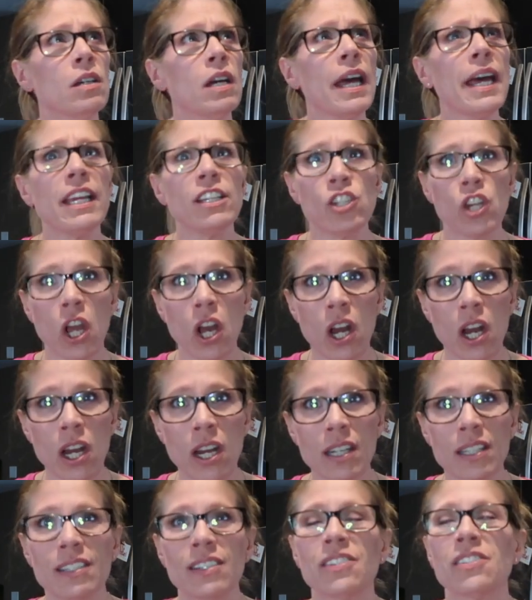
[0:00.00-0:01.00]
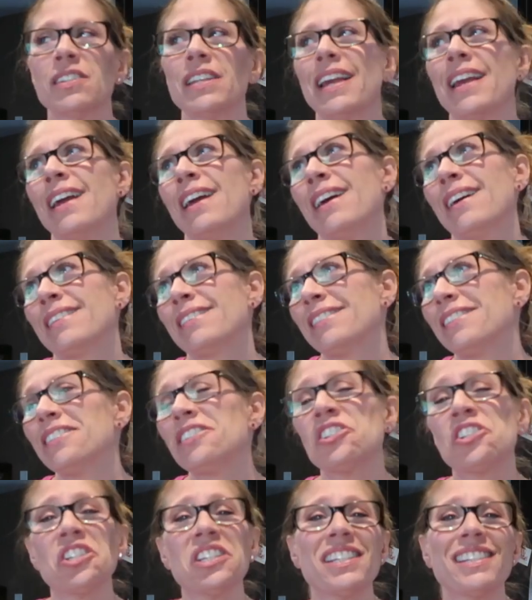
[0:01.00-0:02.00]
hedgehogs
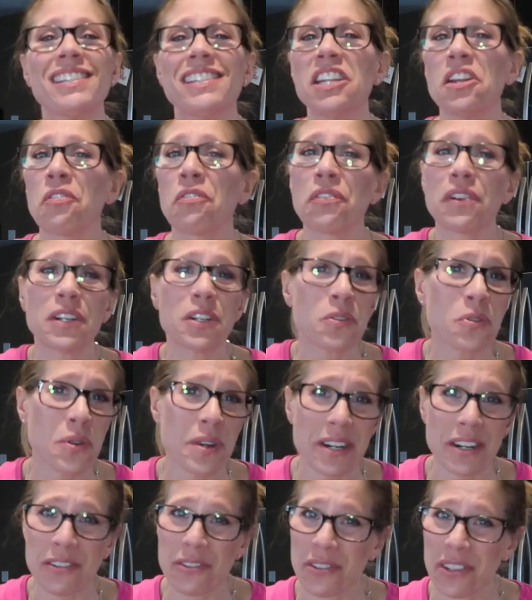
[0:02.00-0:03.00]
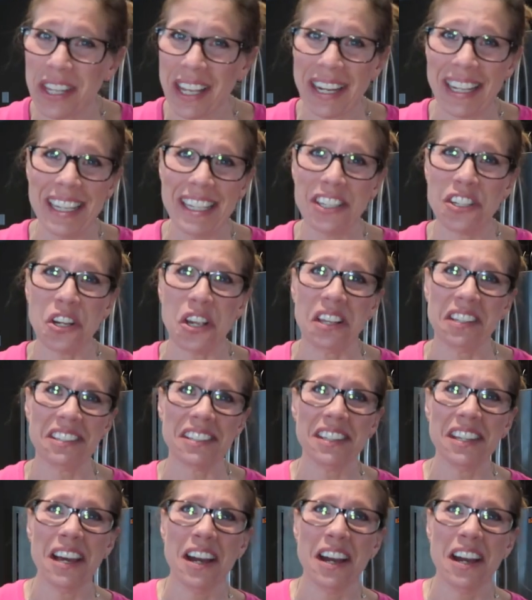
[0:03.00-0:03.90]
and just different critters that he just